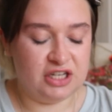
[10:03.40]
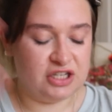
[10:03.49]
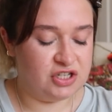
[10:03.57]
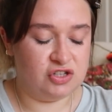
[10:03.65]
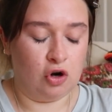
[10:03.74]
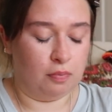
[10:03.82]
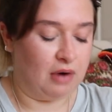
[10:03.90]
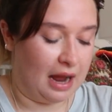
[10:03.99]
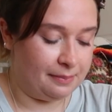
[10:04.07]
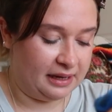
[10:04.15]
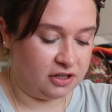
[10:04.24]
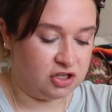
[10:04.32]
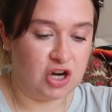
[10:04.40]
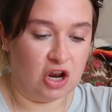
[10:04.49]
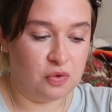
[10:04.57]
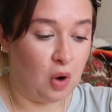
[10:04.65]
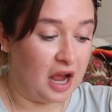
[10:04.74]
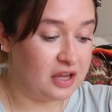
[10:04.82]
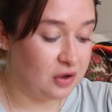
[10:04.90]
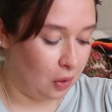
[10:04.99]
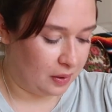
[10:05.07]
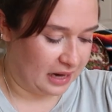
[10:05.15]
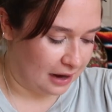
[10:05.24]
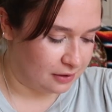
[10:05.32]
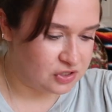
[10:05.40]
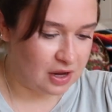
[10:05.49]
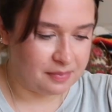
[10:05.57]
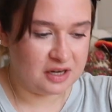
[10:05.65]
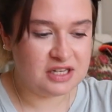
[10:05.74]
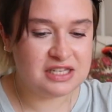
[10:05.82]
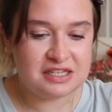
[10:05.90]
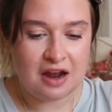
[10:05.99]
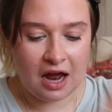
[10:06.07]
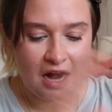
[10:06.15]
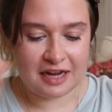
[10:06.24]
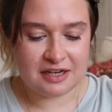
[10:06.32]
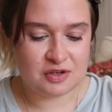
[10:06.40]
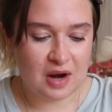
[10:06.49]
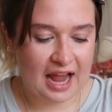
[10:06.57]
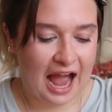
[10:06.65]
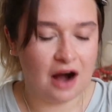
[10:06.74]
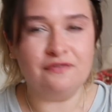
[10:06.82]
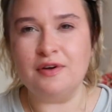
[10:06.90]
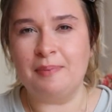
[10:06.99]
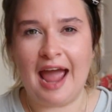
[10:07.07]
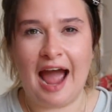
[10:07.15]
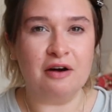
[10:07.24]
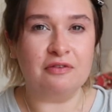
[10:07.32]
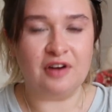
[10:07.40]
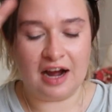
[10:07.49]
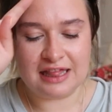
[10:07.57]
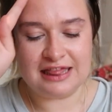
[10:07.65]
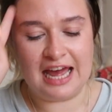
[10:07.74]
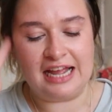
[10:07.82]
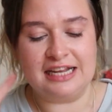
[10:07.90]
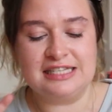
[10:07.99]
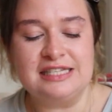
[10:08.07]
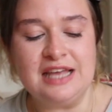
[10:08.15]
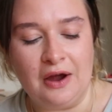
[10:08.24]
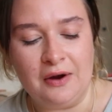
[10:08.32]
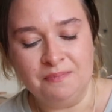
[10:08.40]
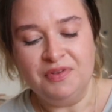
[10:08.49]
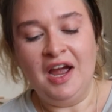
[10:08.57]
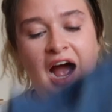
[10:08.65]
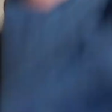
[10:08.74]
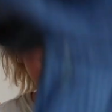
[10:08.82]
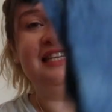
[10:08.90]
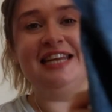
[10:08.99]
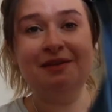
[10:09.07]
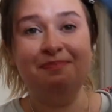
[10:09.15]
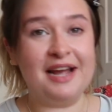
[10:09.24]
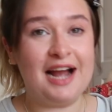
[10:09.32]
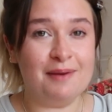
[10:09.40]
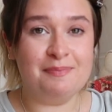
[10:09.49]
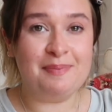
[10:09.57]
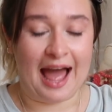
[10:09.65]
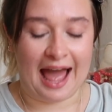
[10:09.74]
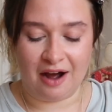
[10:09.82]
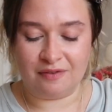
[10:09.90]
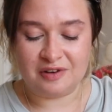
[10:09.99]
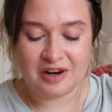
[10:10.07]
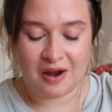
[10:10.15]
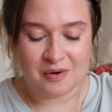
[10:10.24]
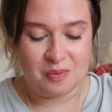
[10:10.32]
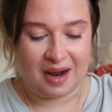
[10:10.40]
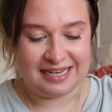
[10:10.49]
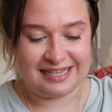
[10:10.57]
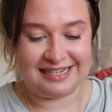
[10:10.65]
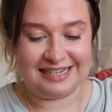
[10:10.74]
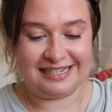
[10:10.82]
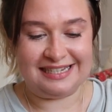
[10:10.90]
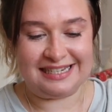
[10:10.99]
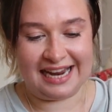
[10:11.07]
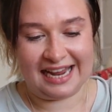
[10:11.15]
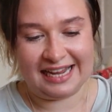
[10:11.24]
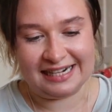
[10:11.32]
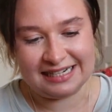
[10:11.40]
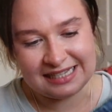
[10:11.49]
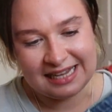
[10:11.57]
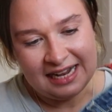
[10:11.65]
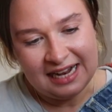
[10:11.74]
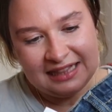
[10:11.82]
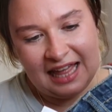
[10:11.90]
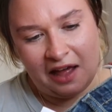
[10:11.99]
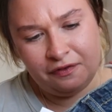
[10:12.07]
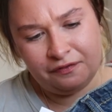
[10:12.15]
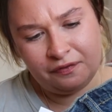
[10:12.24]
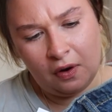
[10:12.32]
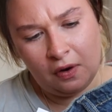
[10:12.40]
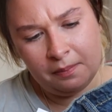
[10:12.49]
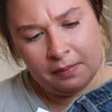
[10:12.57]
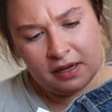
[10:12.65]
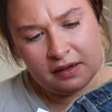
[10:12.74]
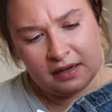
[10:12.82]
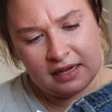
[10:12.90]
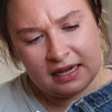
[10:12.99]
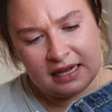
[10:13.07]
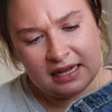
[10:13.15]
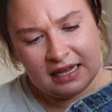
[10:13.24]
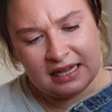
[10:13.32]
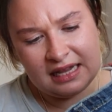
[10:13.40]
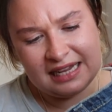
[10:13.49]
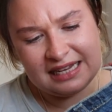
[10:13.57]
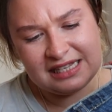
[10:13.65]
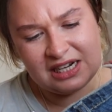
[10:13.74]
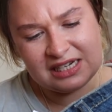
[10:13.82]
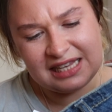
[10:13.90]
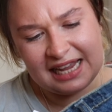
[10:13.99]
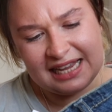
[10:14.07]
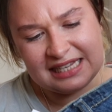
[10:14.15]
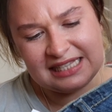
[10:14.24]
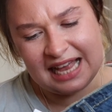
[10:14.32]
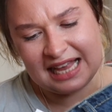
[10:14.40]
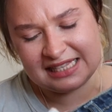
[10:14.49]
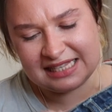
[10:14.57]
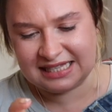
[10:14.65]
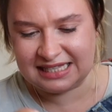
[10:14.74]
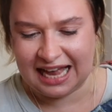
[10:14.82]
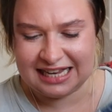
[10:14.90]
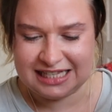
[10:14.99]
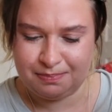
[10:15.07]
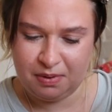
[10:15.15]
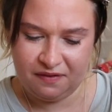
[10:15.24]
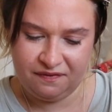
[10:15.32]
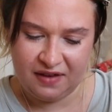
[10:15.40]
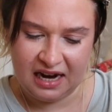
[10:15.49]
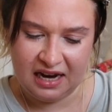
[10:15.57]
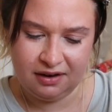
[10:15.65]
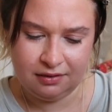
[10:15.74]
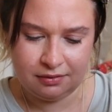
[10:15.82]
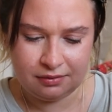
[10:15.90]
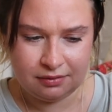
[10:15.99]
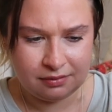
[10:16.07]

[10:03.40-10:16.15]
gonna just stop rambling and show you what I got now. So I'm gonna start like do like outfit by outfit, I think. So I did pick up a pair of low-waisted jeans. They're from, it looks like it says Sarsaparilla.